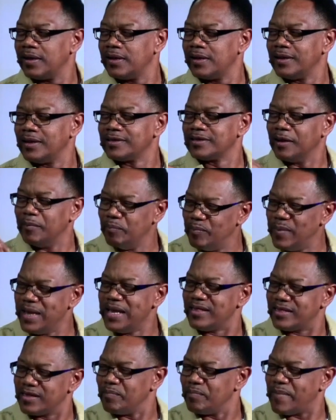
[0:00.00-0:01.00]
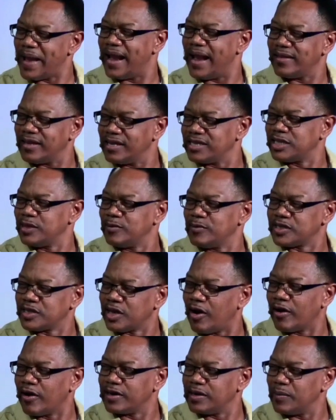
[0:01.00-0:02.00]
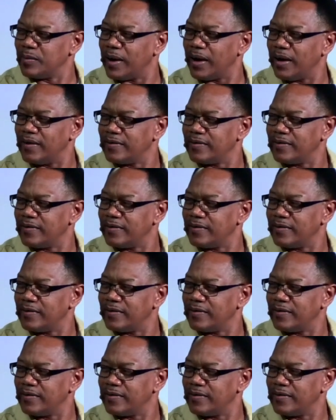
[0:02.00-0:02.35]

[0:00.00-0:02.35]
to meet the man that she was talking about?